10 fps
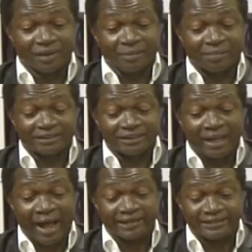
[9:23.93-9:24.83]
but
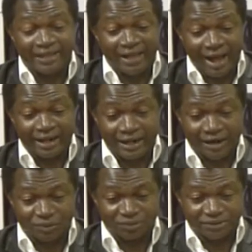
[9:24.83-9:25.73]
are they
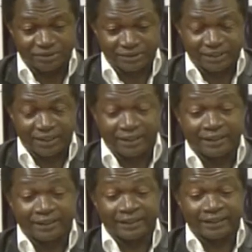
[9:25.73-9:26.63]
accounts
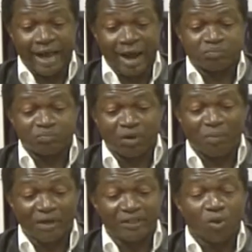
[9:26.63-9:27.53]
that are
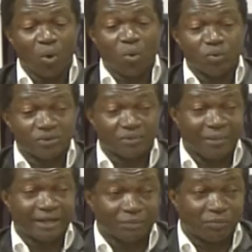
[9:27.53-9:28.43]
properly owned
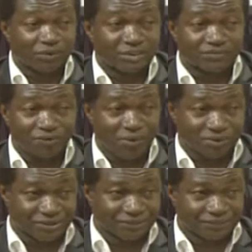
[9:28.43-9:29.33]
by the police force?